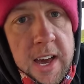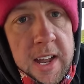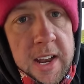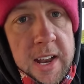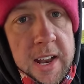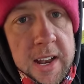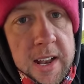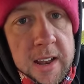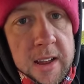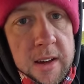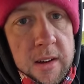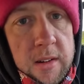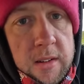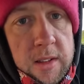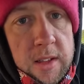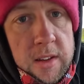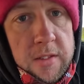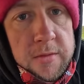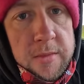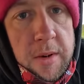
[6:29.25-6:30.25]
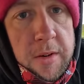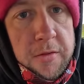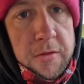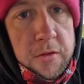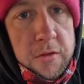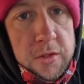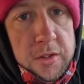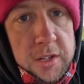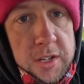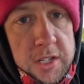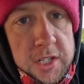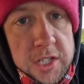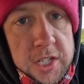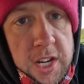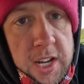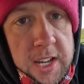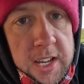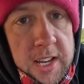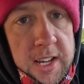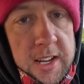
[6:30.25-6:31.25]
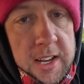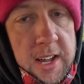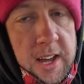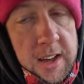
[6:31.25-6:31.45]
and then I'll give him a phone and check in.